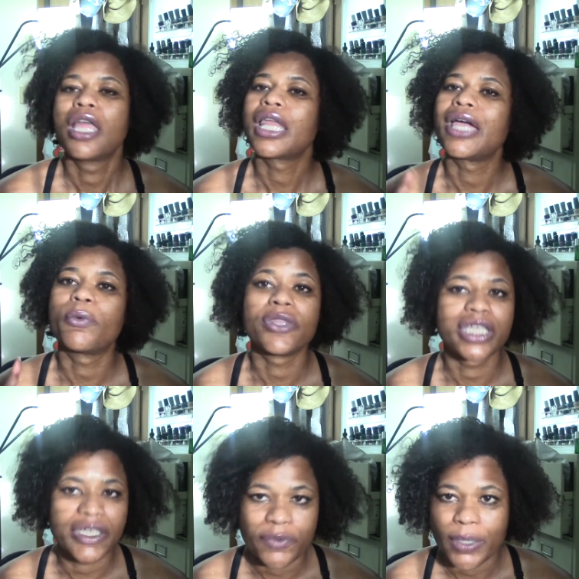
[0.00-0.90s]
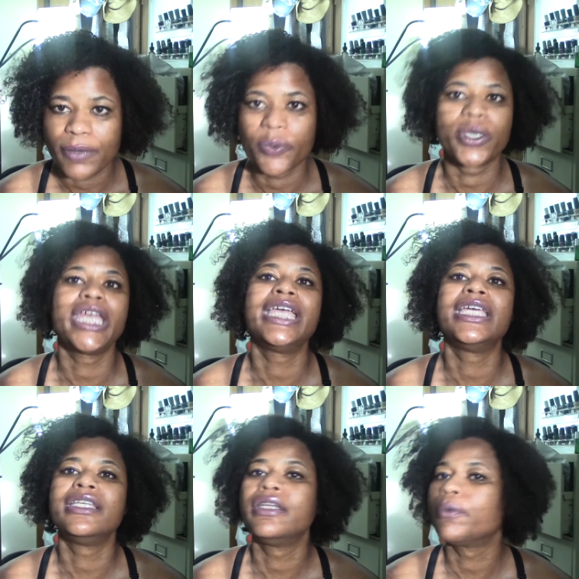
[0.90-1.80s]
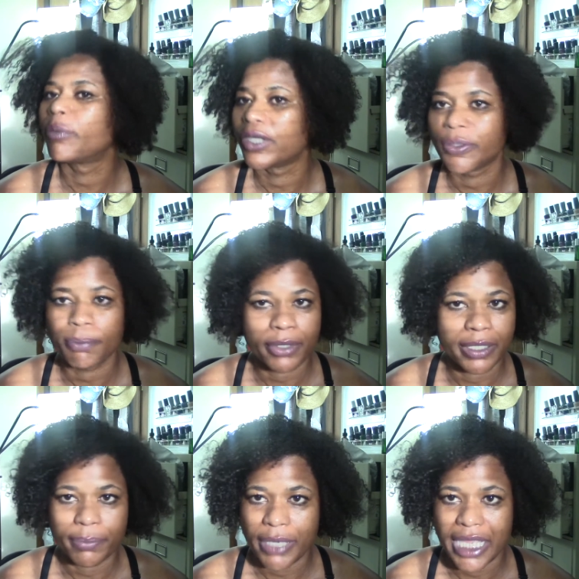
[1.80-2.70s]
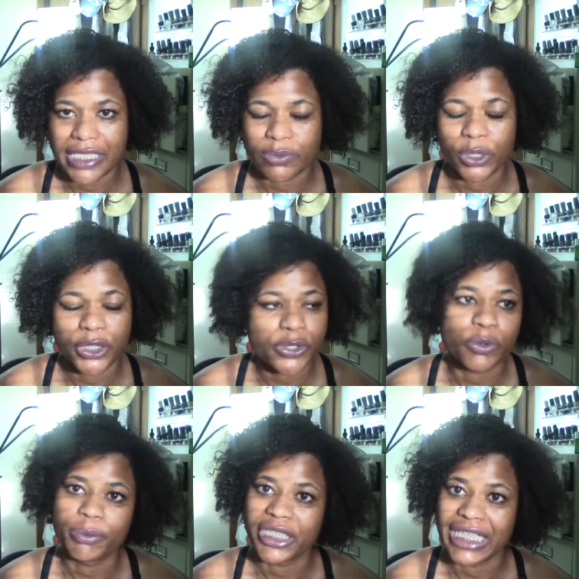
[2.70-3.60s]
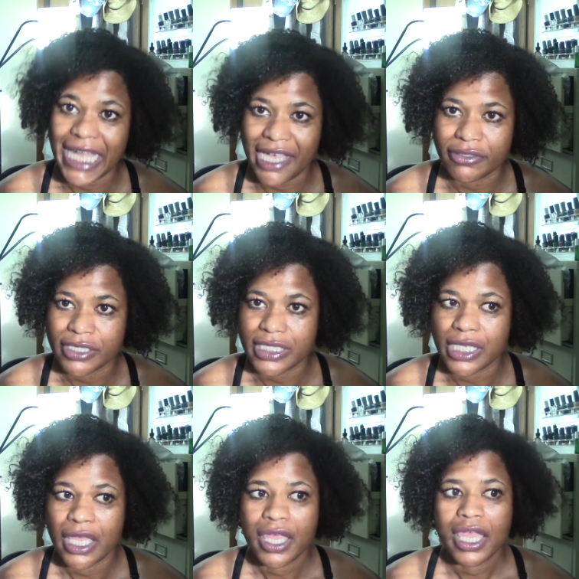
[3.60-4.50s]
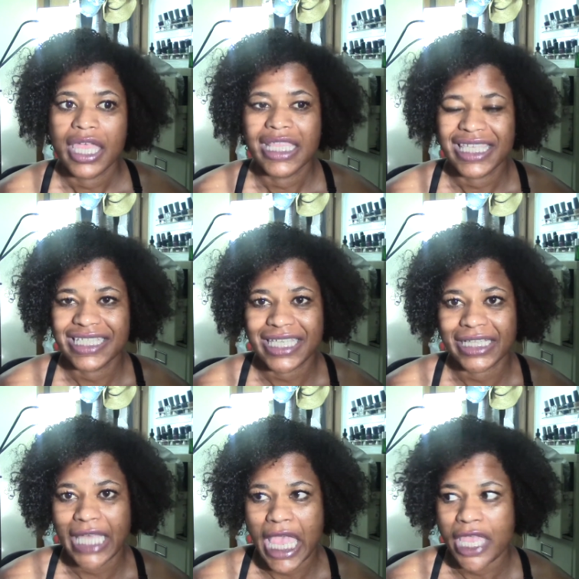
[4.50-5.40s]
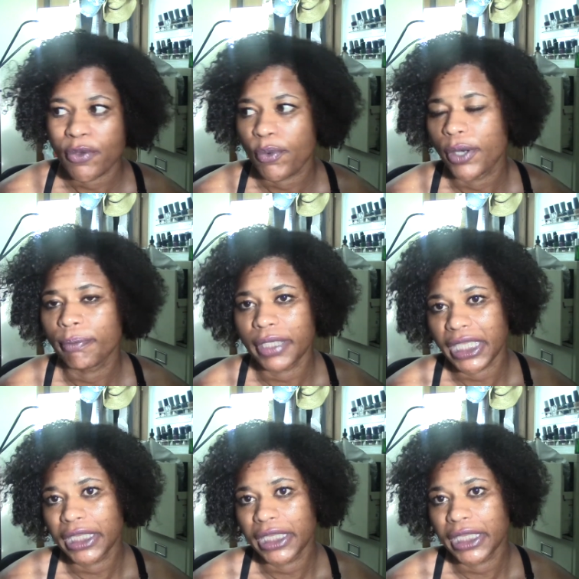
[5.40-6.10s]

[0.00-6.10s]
like when the giveaway will end, when the prize winners will be announced, and things like that. It won't be a